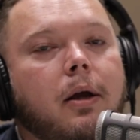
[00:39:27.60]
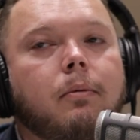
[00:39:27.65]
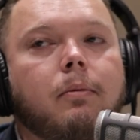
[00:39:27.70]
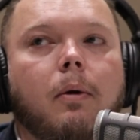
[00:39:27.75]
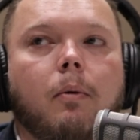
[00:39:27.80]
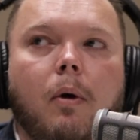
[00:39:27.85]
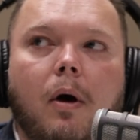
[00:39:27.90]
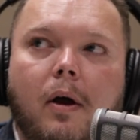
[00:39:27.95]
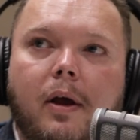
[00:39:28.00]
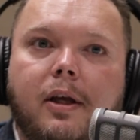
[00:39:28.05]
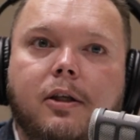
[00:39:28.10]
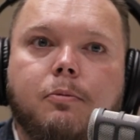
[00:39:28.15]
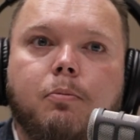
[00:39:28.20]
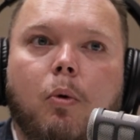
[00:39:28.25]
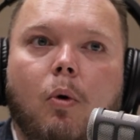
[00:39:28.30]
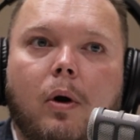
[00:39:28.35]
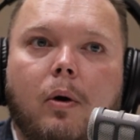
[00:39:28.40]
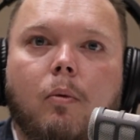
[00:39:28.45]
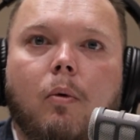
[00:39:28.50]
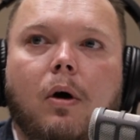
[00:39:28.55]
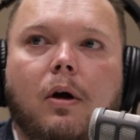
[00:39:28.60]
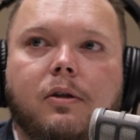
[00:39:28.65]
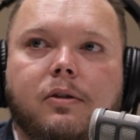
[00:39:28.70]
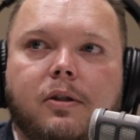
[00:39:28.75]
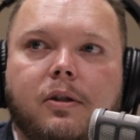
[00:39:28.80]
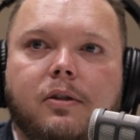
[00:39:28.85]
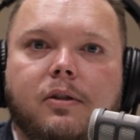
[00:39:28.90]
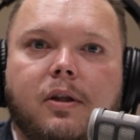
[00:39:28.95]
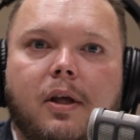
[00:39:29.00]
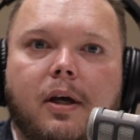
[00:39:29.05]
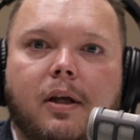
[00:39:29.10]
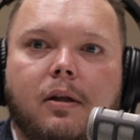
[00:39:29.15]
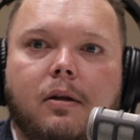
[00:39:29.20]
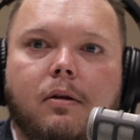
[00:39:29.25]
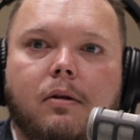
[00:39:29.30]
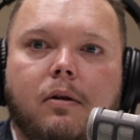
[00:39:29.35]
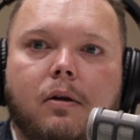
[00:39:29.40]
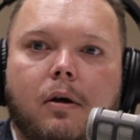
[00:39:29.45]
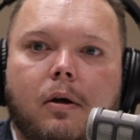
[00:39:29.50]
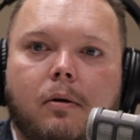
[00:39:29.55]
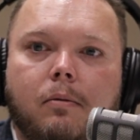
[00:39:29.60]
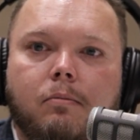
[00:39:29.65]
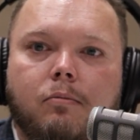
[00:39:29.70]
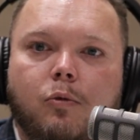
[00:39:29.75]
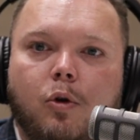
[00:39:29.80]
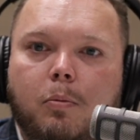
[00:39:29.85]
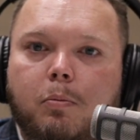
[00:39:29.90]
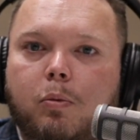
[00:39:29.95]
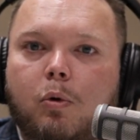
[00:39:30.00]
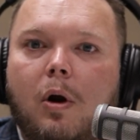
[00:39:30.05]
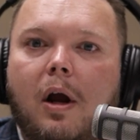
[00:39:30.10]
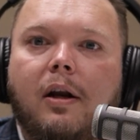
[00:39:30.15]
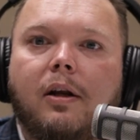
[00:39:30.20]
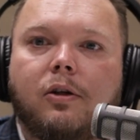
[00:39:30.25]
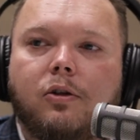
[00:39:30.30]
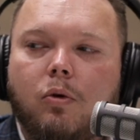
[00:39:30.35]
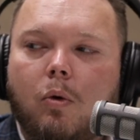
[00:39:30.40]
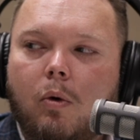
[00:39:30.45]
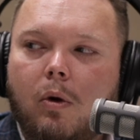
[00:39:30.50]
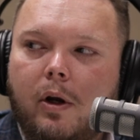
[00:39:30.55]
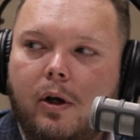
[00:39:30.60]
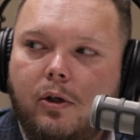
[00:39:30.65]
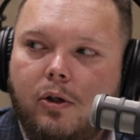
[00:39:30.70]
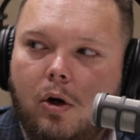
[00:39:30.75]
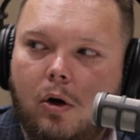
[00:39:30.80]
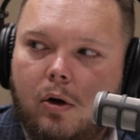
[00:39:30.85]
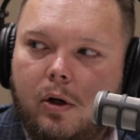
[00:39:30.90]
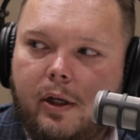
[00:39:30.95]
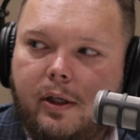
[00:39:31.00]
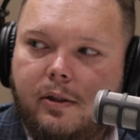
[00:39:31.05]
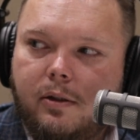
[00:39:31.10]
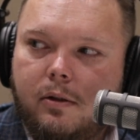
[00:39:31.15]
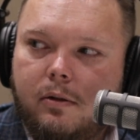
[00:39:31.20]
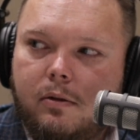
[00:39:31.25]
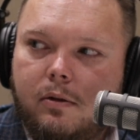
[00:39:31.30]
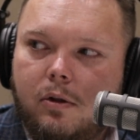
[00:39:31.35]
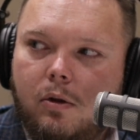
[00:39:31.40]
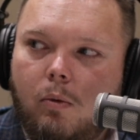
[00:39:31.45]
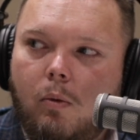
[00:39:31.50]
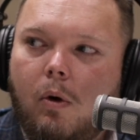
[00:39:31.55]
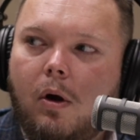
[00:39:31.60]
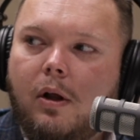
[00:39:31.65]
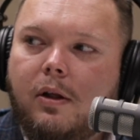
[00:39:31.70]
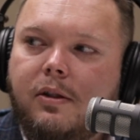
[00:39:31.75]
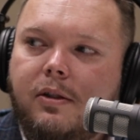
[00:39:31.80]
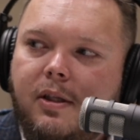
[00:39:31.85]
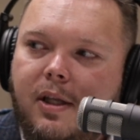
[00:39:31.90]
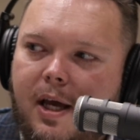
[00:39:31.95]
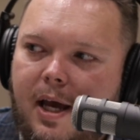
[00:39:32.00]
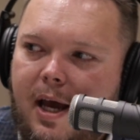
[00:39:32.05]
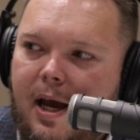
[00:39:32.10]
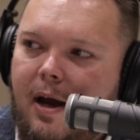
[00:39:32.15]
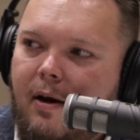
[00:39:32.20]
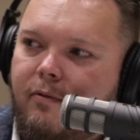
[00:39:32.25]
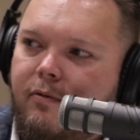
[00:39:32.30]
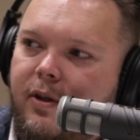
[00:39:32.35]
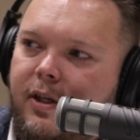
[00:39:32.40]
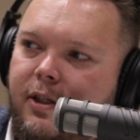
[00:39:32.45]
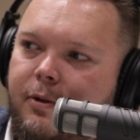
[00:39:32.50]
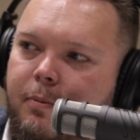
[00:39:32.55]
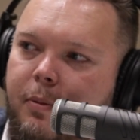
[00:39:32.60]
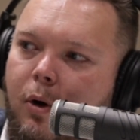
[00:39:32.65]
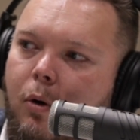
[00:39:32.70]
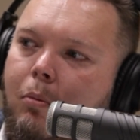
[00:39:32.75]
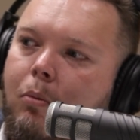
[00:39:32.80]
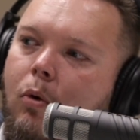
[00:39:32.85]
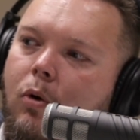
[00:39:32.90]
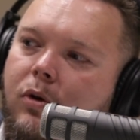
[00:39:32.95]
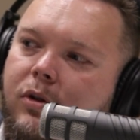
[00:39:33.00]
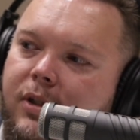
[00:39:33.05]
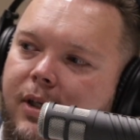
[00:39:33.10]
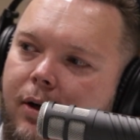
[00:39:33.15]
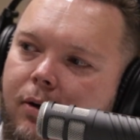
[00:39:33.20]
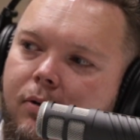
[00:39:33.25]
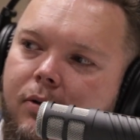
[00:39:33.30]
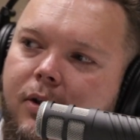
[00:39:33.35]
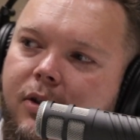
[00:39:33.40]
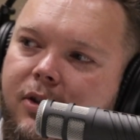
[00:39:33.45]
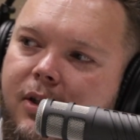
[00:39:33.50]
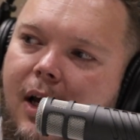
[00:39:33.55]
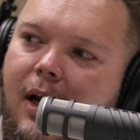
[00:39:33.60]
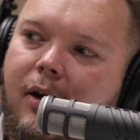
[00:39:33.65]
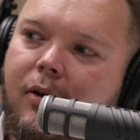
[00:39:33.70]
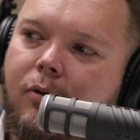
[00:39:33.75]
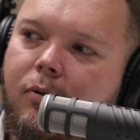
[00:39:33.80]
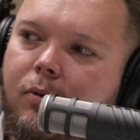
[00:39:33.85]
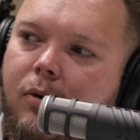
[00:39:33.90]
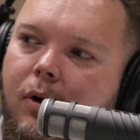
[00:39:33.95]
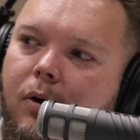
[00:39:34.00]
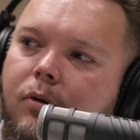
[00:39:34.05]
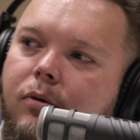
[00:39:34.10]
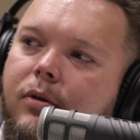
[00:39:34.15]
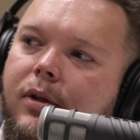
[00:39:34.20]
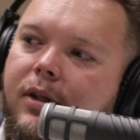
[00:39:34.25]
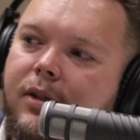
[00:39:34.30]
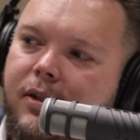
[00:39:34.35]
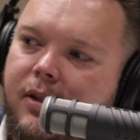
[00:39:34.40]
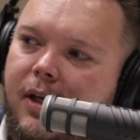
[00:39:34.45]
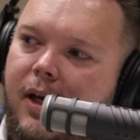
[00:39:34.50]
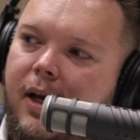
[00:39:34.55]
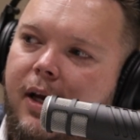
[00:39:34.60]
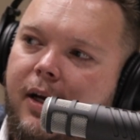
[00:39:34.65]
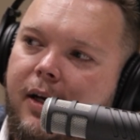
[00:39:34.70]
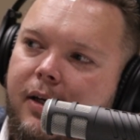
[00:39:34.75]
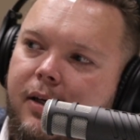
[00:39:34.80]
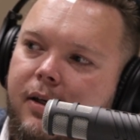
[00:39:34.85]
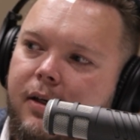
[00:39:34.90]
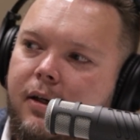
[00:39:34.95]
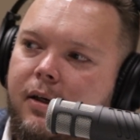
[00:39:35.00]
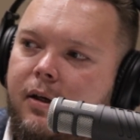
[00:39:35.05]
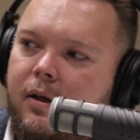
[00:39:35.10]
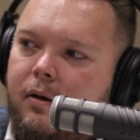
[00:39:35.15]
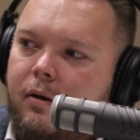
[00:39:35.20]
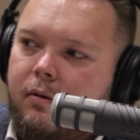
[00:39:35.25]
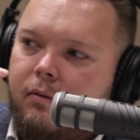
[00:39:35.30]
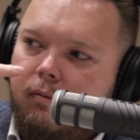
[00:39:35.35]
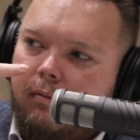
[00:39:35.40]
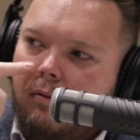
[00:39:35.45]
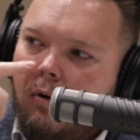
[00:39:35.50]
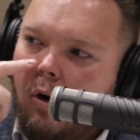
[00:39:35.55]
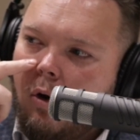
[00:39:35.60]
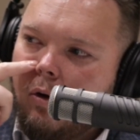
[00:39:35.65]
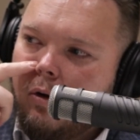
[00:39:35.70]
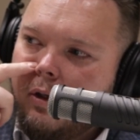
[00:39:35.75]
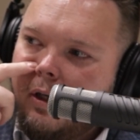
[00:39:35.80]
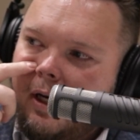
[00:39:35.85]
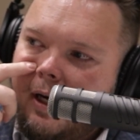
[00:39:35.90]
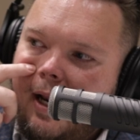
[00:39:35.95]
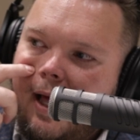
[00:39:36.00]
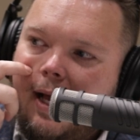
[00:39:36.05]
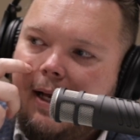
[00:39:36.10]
his point is that the predatory attorneys, the ones that have these billboards out on the side of the road that say hurt in an